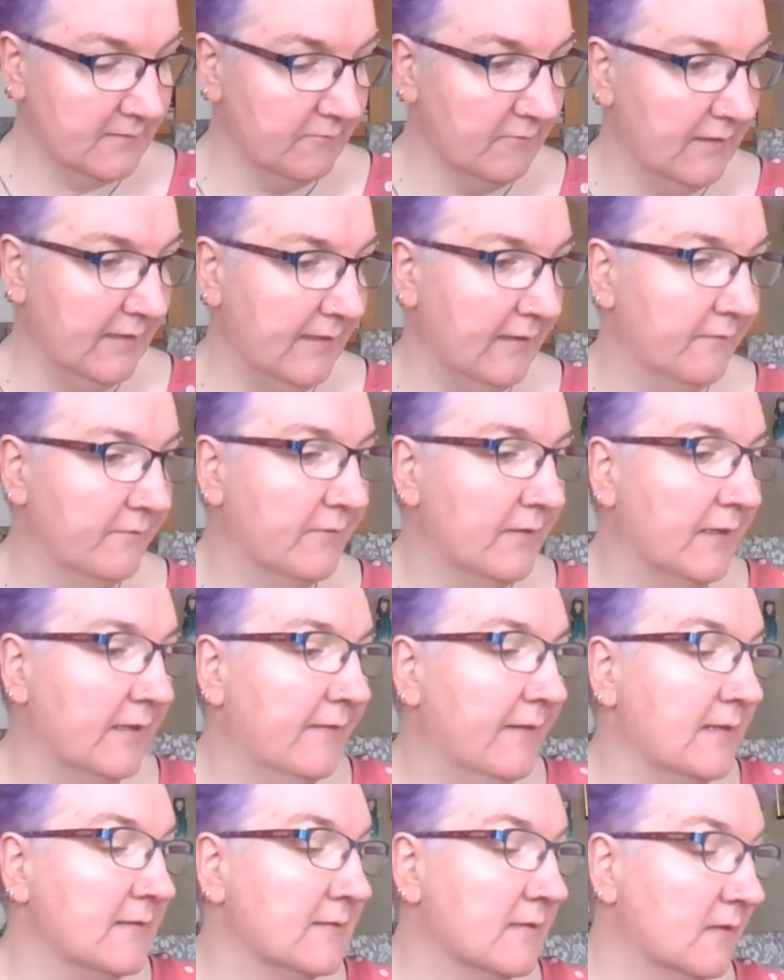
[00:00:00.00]
Really lovely.
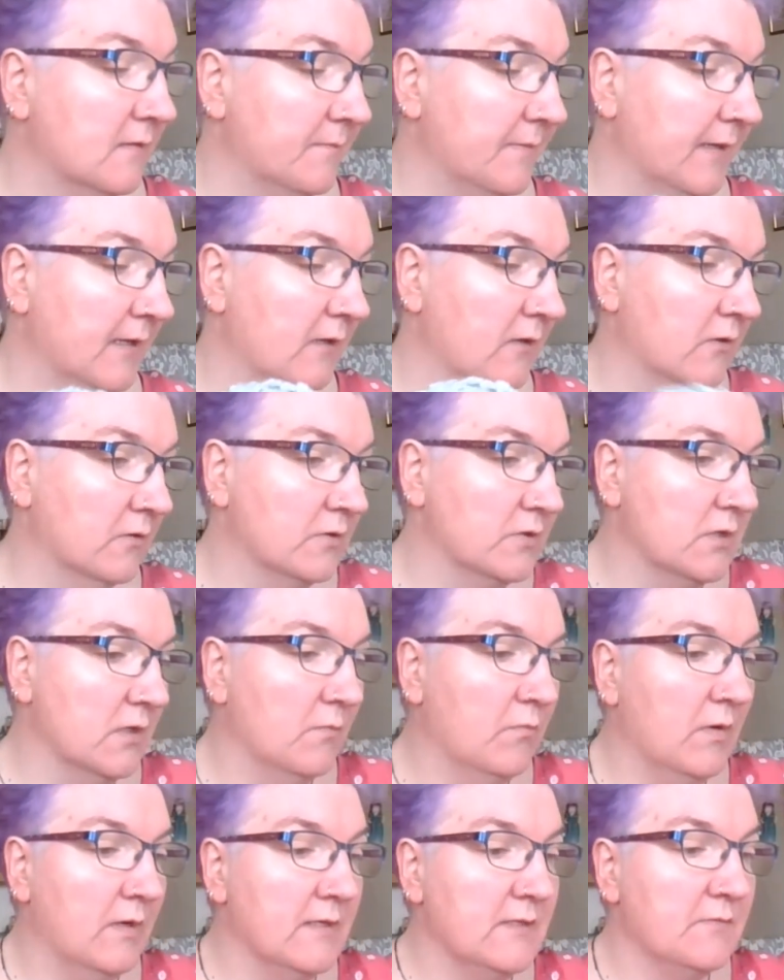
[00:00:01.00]
That's going to be a
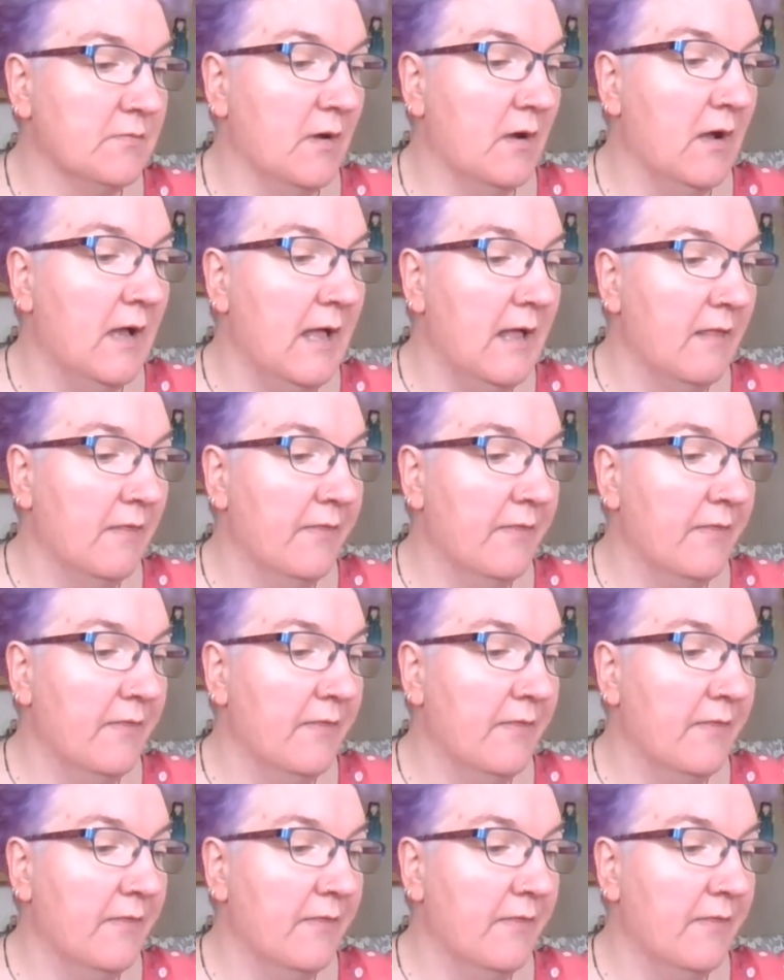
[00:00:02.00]
long-term one as well.